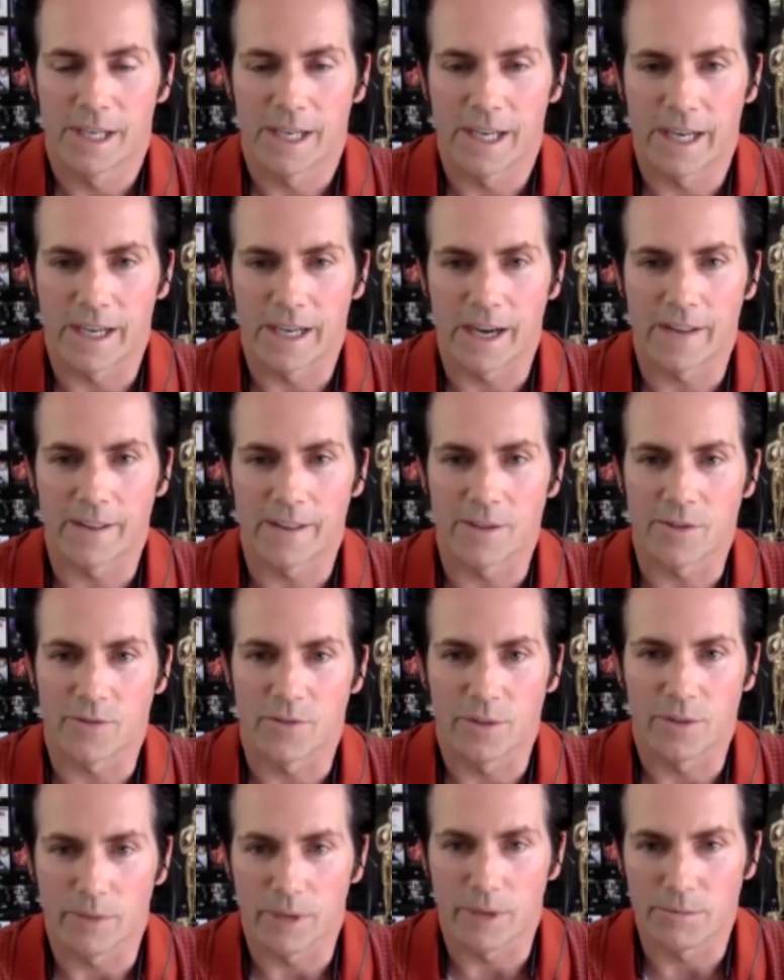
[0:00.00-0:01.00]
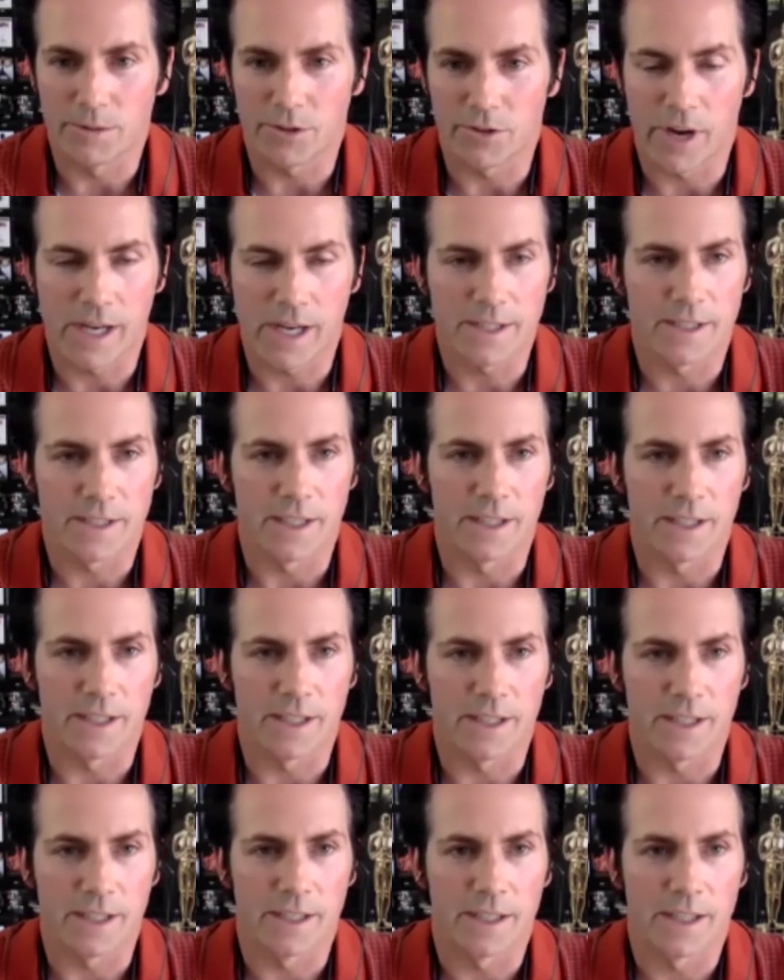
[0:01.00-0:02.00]
I got this film that I'm directing
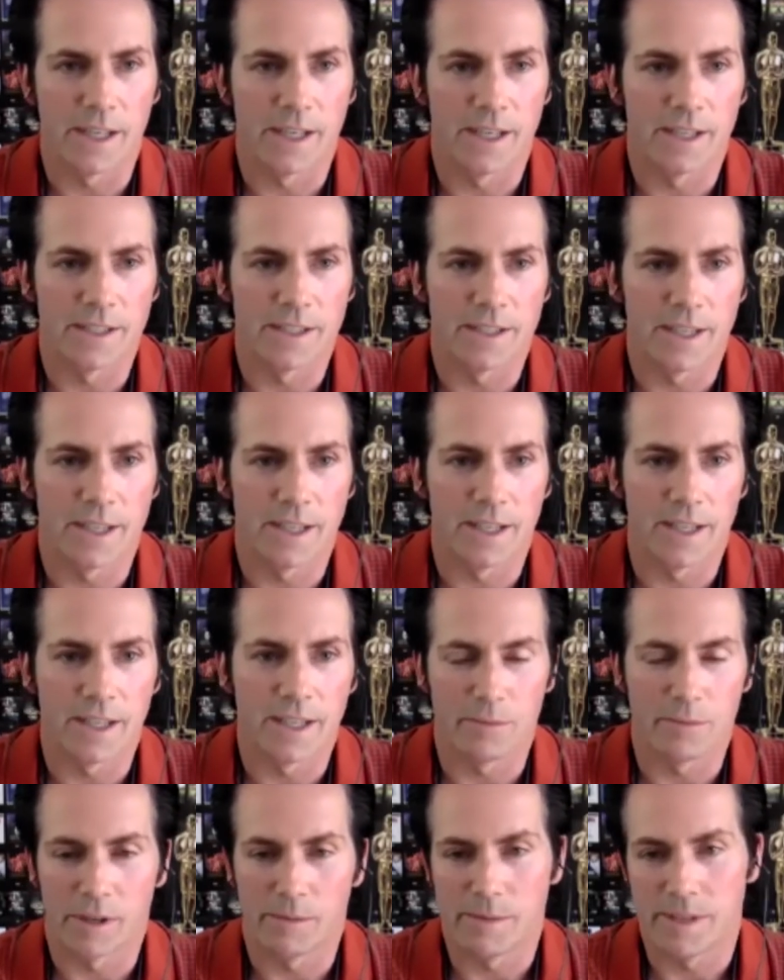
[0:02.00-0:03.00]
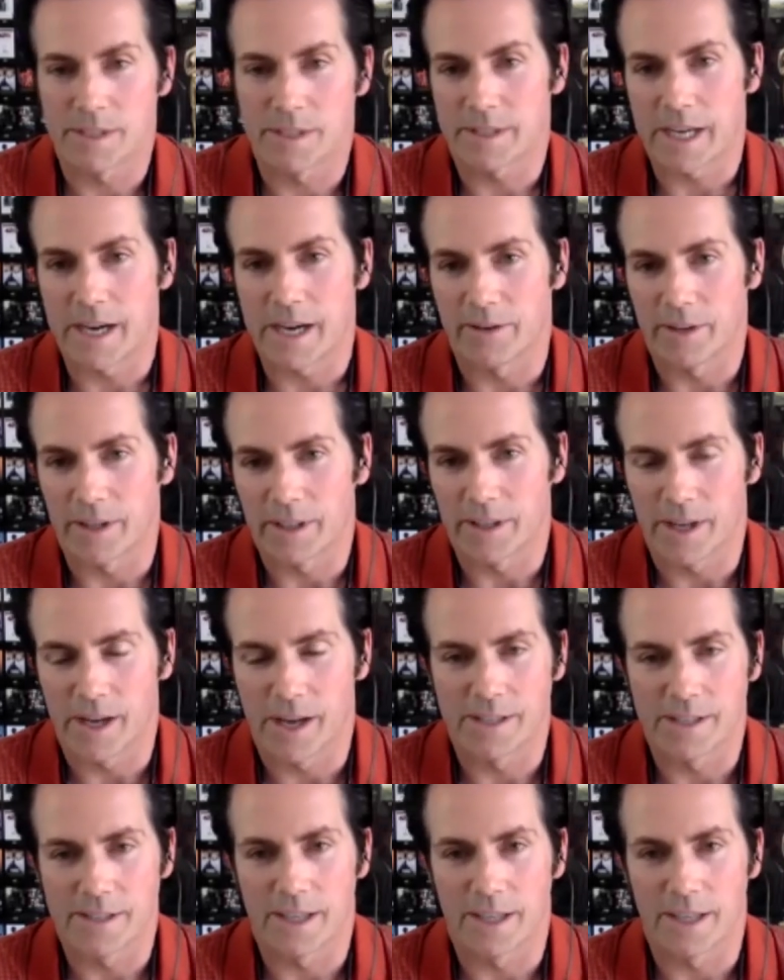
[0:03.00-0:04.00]
and I'm going to be scouting.
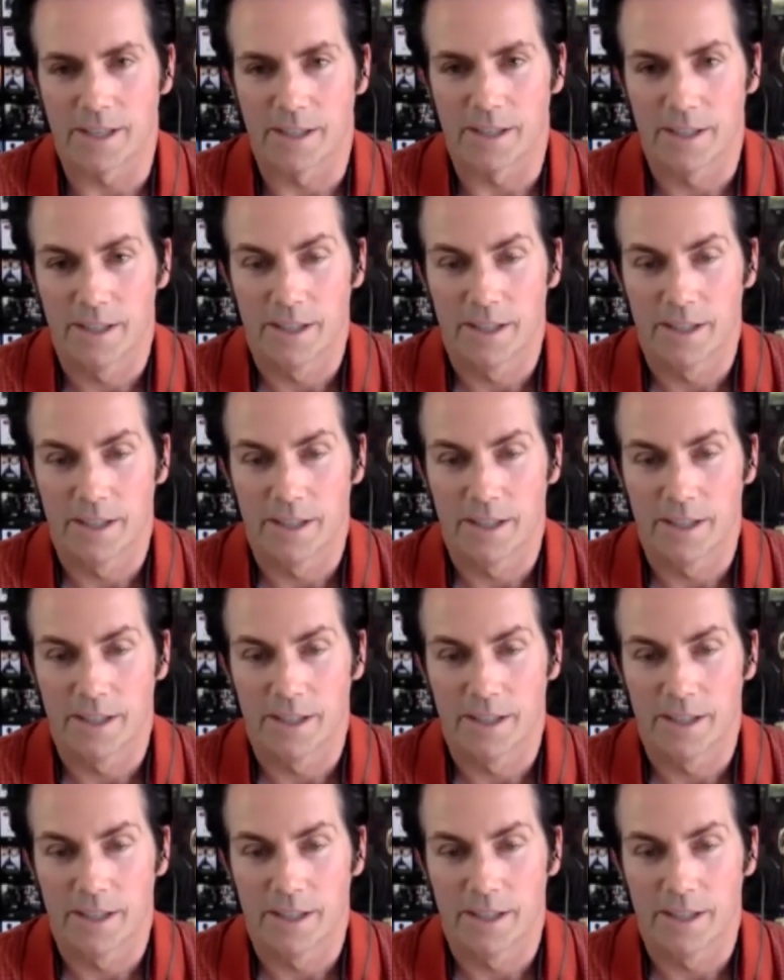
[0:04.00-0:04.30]
I said,